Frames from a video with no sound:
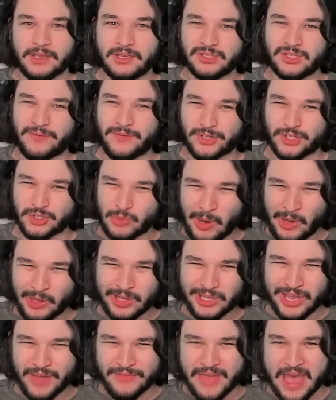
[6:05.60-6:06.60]
So if you're
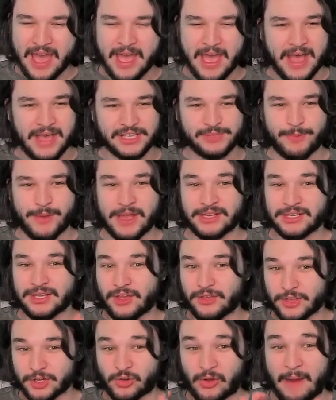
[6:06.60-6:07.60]
struggling on that aspect,
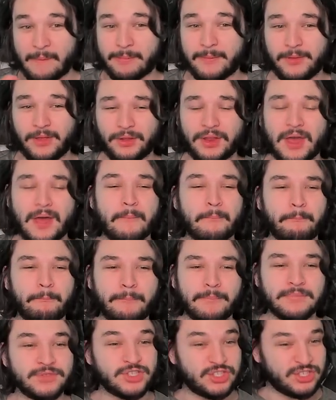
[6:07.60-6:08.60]
the Trapper build,
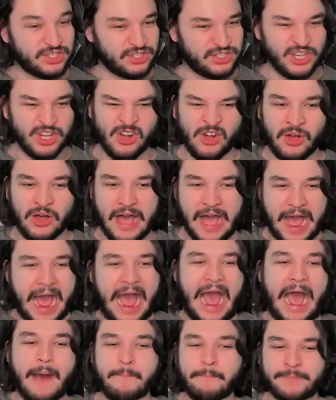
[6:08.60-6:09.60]
still
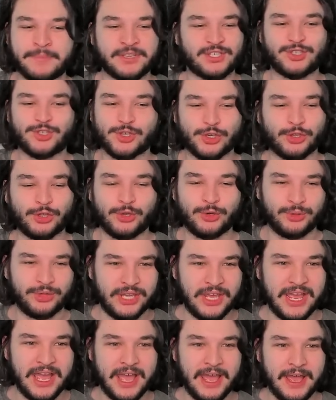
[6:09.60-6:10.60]

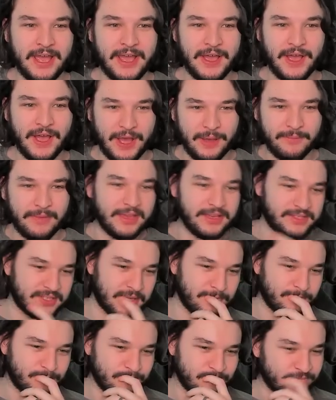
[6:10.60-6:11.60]
absolutely
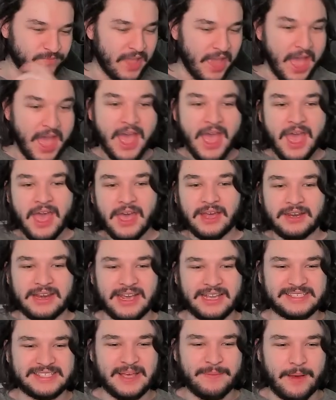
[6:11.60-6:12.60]
amazing.
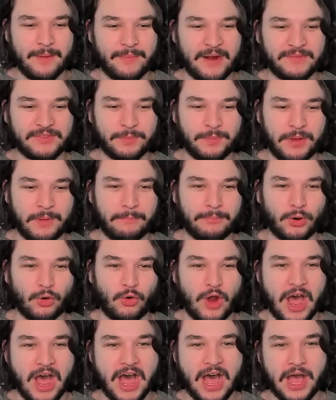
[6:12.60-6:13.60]
Next up, I'm gonna have to put
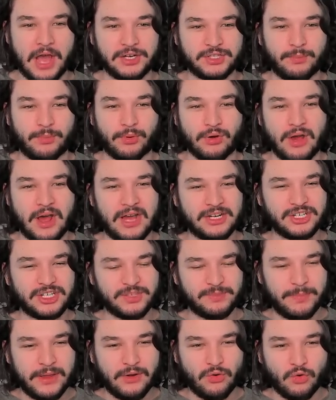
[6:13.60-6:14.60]
Barrage. Barrage
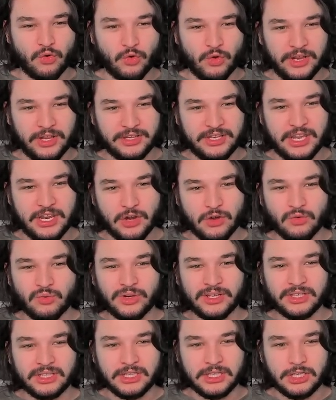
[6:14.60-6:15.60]
has been really,
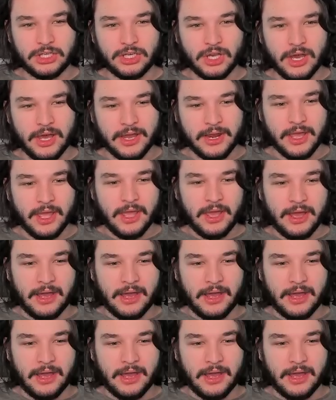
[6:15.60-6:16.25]
really good.